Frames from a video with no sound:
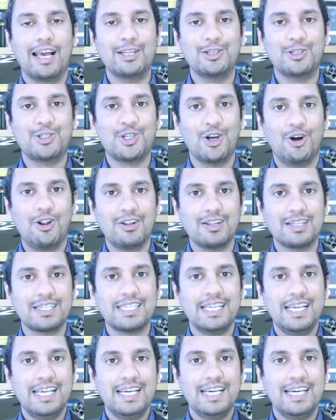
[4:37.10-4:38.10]
and
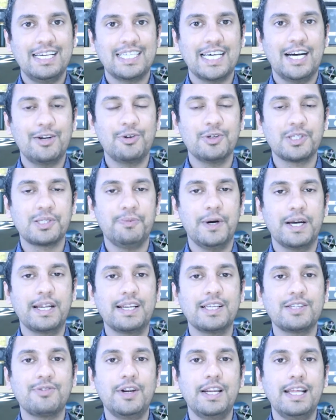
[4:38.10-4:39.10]
jolt down your spine.
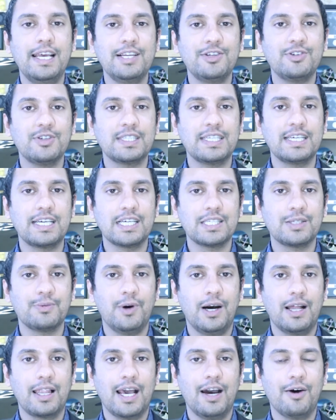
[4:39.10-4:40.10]
And it's really interesting as
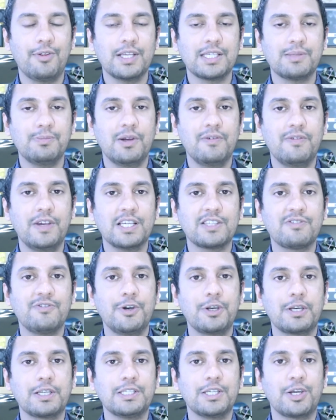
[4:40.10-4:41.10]
well how this movie is
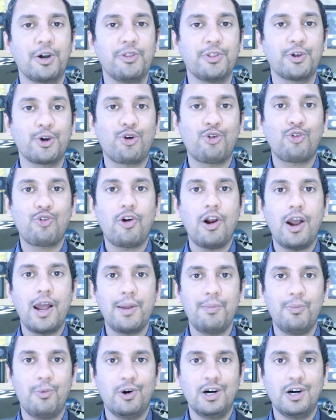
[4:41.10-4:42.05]
focusing on the crime